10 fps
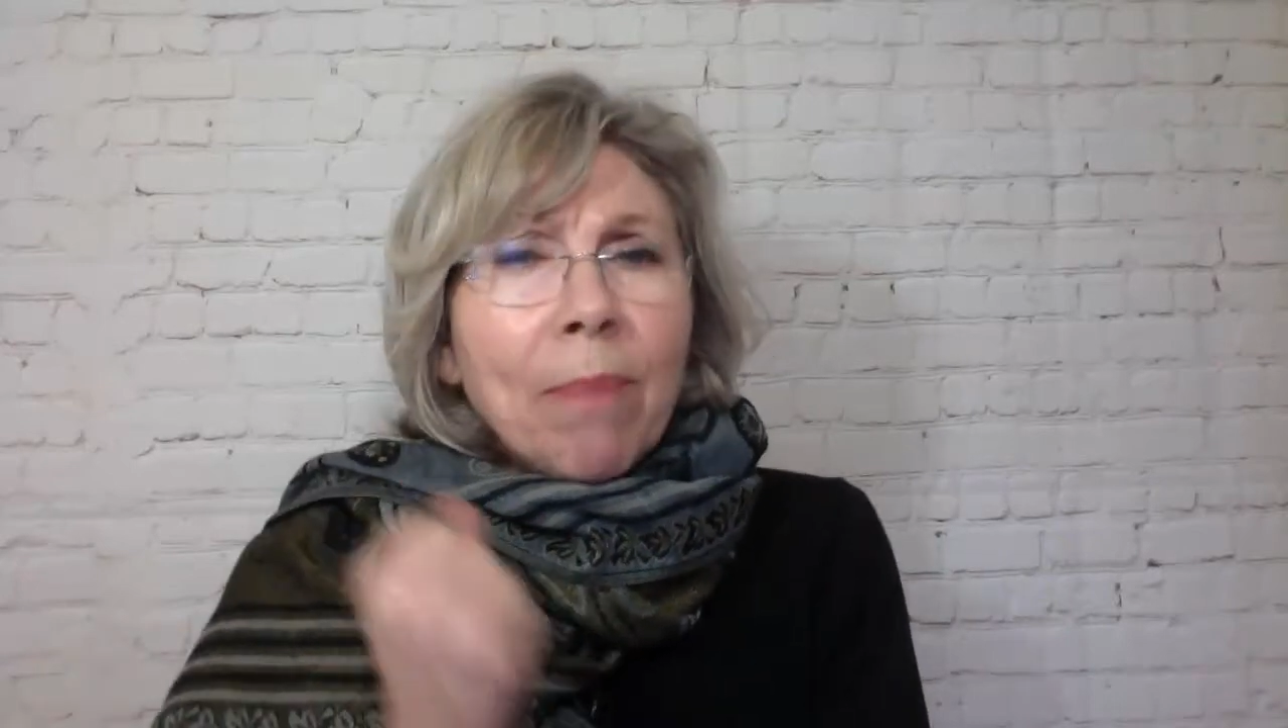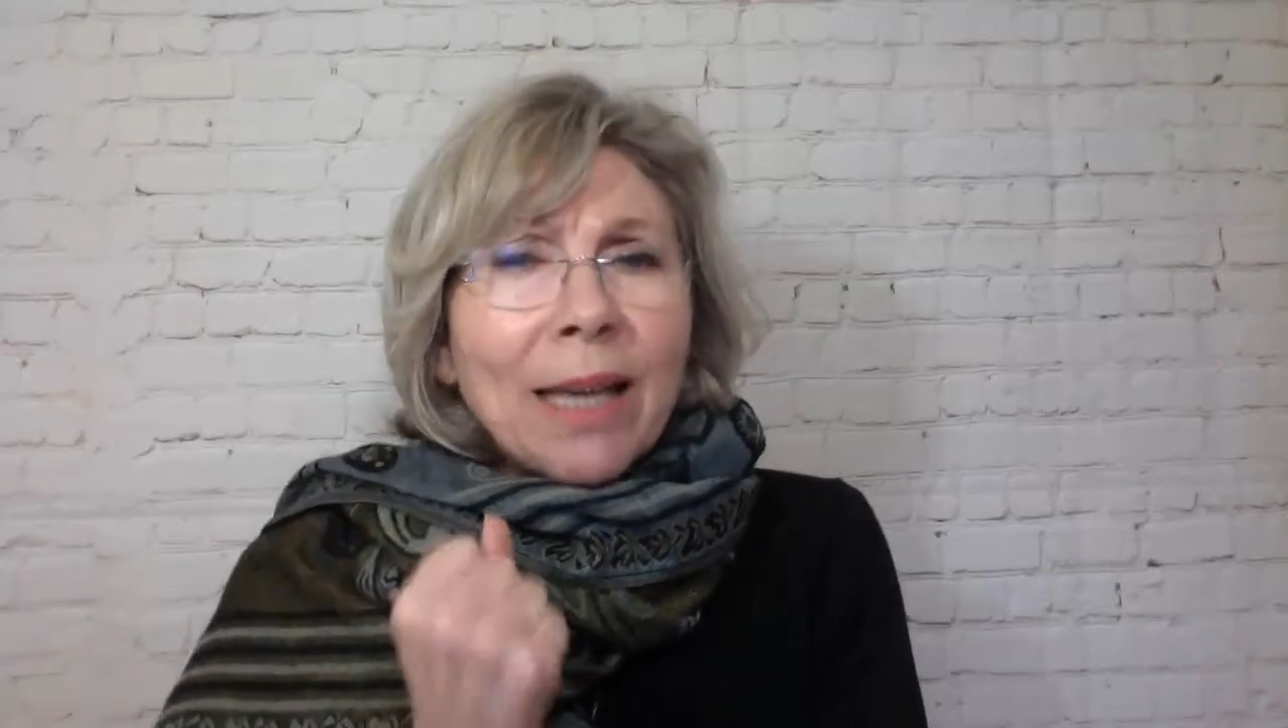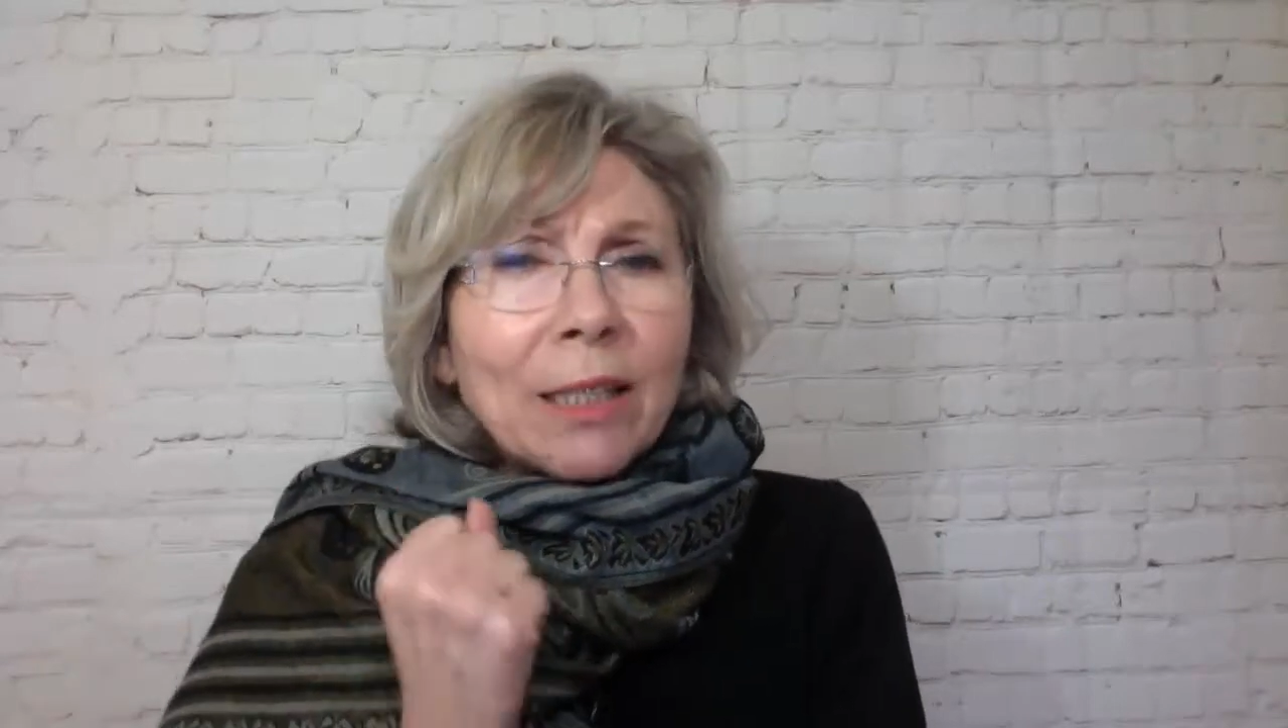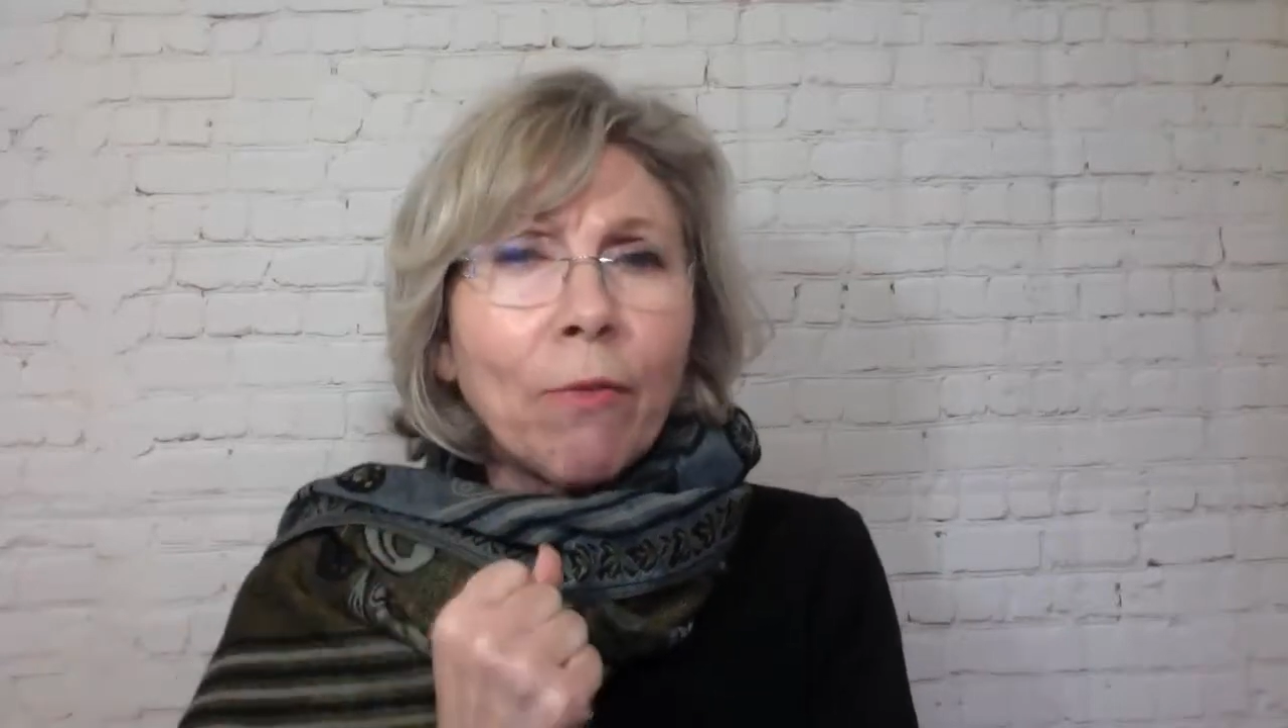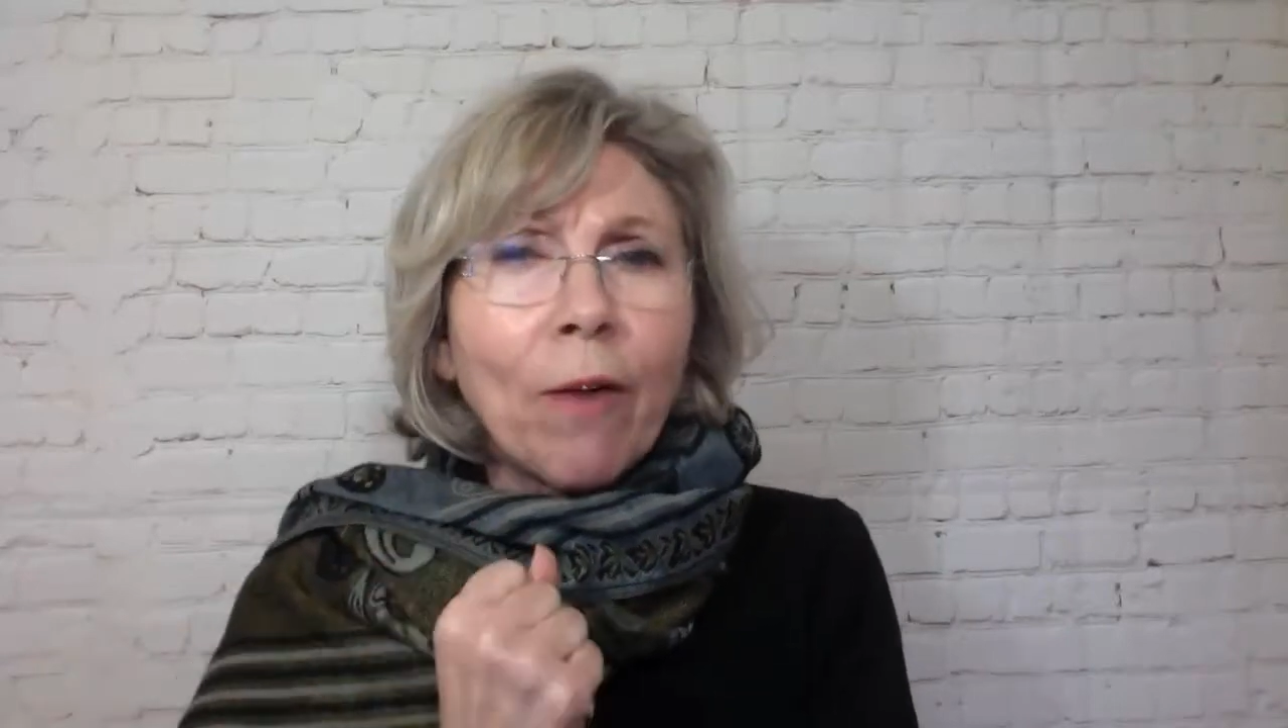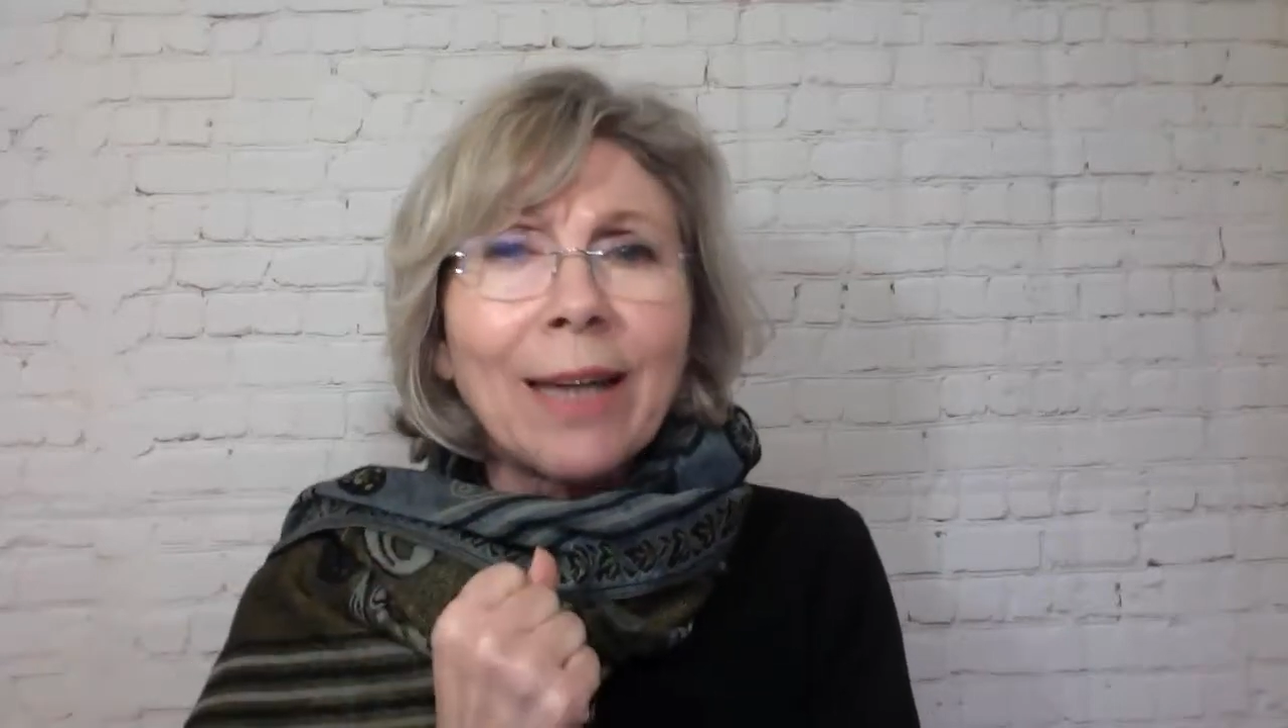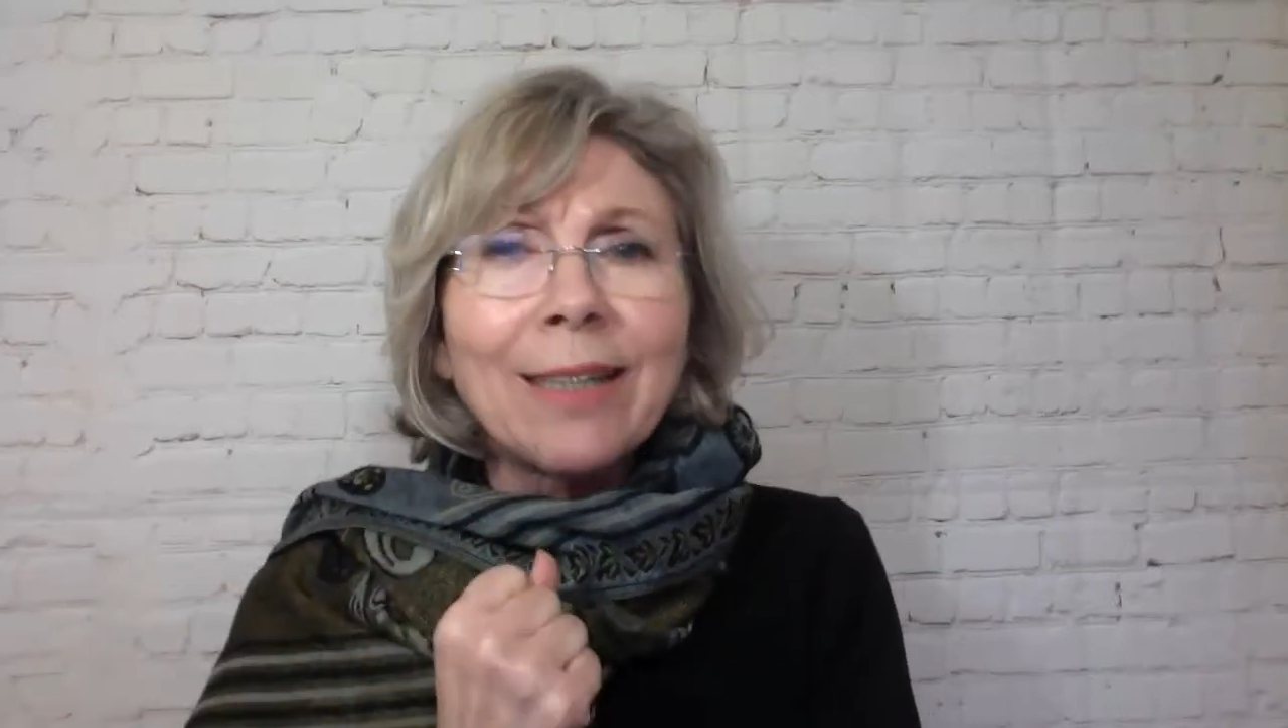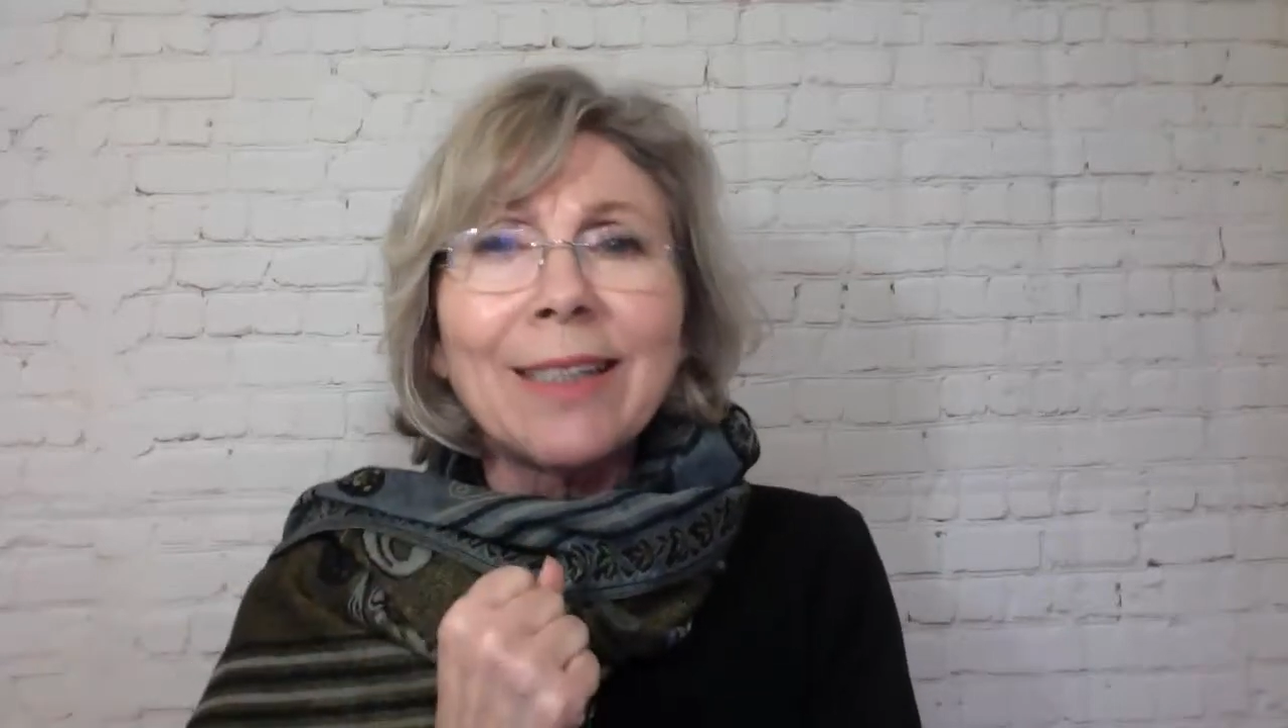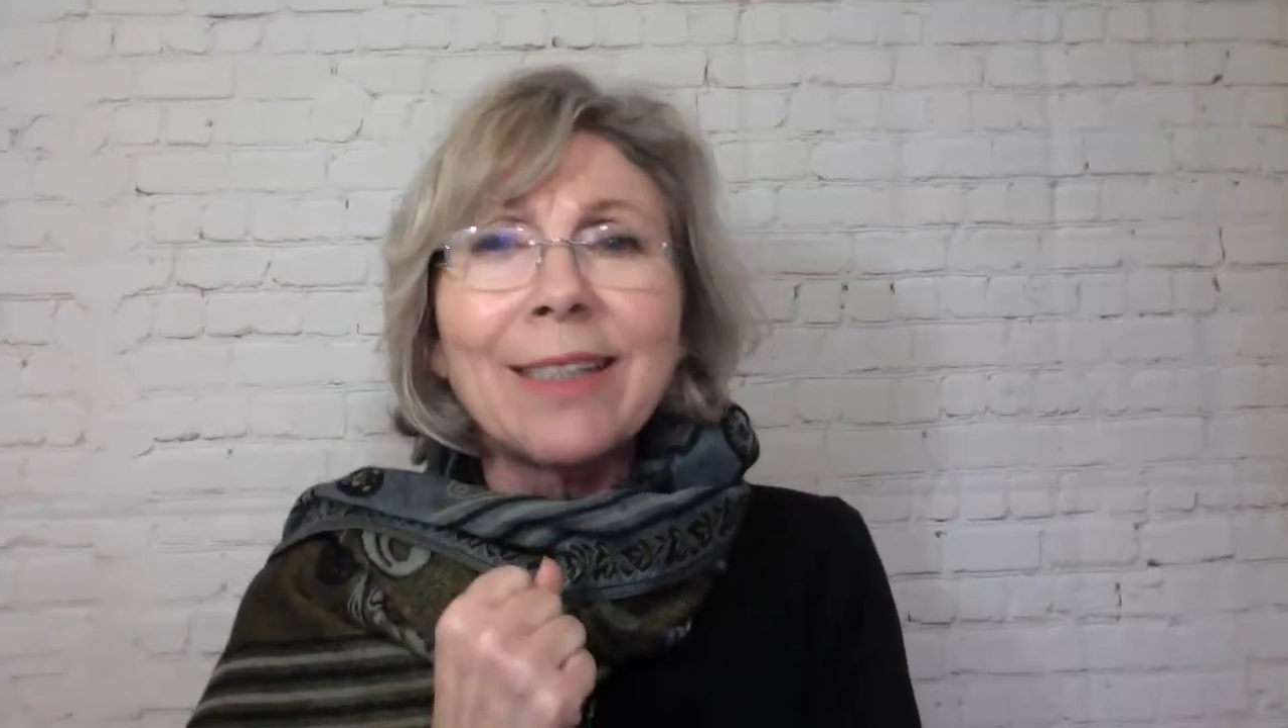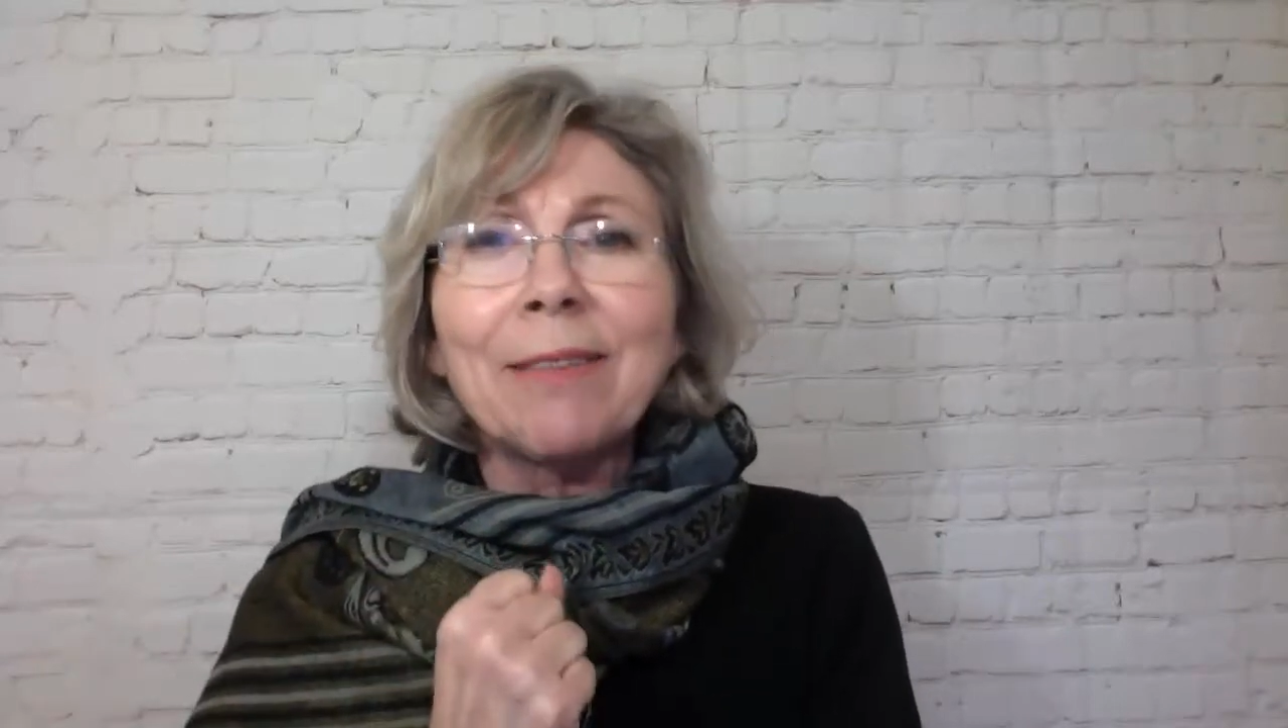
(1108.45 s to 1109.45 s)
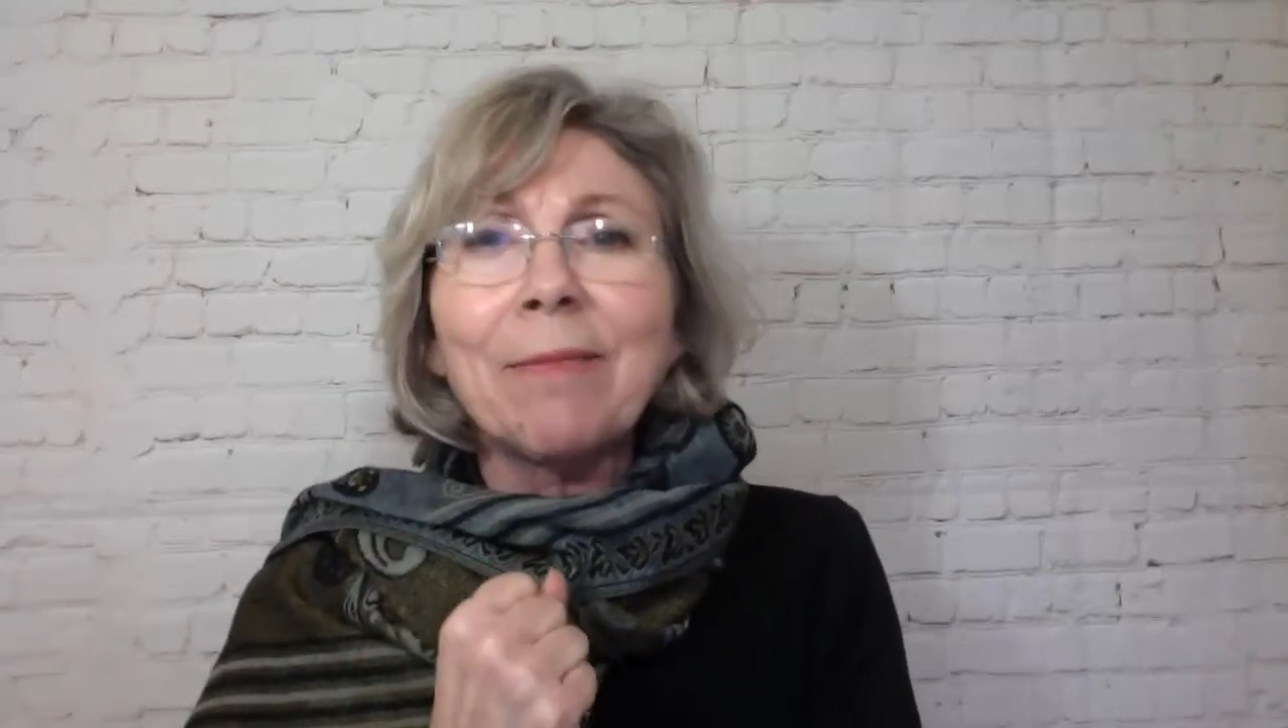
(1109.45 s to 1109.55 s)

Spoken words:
best friend.